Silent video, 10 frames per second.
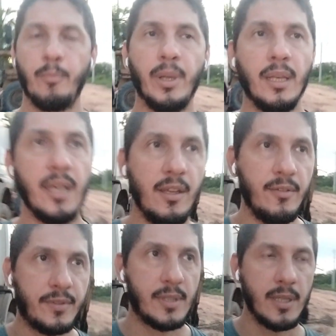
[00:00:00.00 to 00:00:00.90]

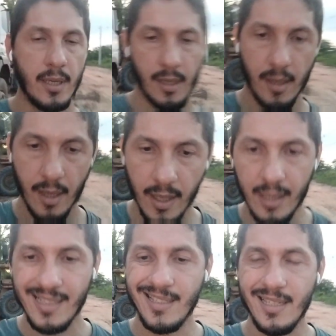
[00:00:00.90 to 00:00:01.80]
believed
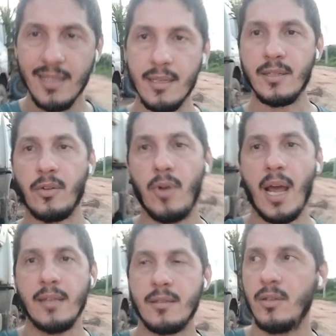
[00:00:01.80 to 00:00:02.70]
in a Jesus
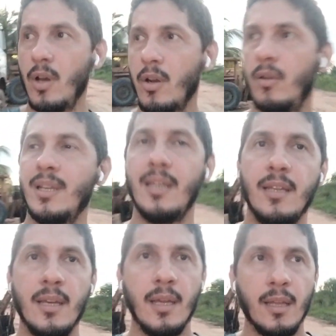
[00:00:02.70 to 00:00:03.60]
Christ, not only
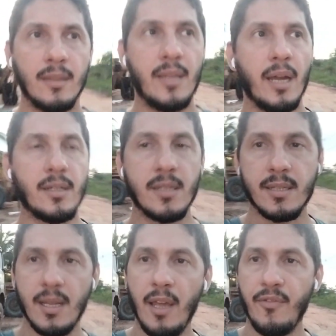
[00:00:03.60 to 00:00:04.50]
their
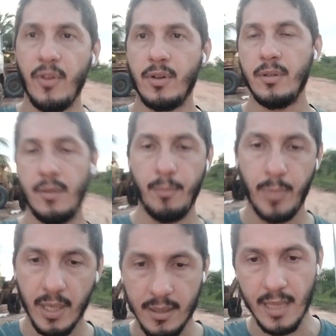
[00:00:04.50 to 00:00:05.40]
Savior,
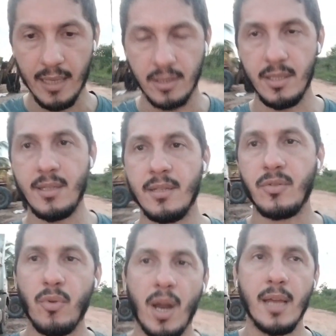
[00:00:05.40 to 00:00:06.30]
but that Jesus
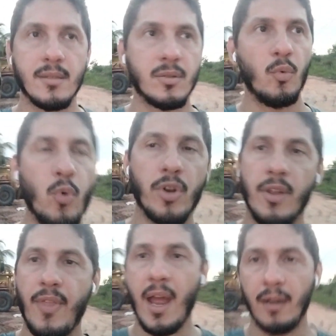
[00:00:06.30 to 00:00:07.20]
Christ
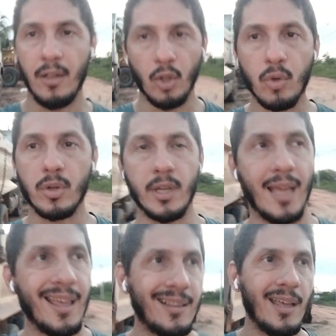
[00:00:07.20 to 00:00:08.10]
were their Lord,
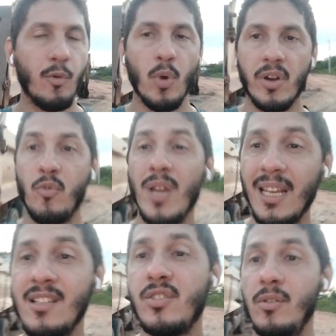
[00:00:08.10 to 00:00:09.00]
and they were
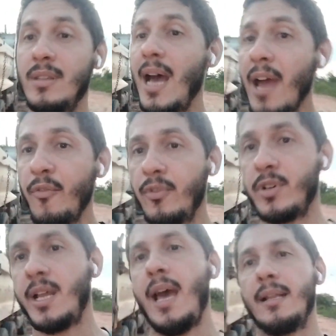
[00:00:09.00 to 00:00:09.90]
willing to die
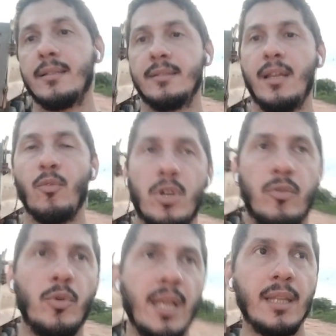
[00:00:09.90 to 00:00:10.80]
for that. They
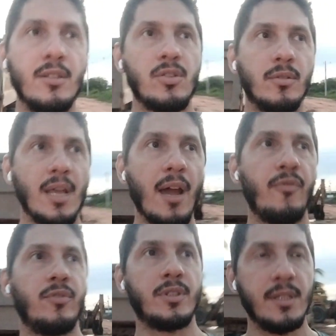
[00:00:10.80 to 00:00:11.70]
were willing to die
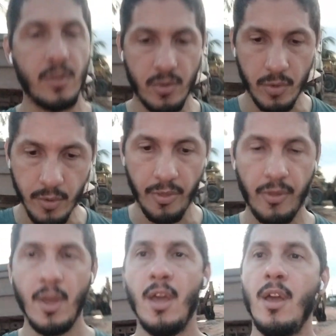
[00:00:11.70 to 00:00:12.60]
for this
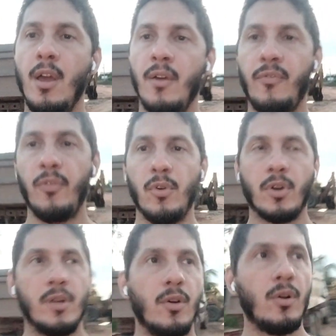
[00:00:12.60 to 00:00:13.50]
truth, for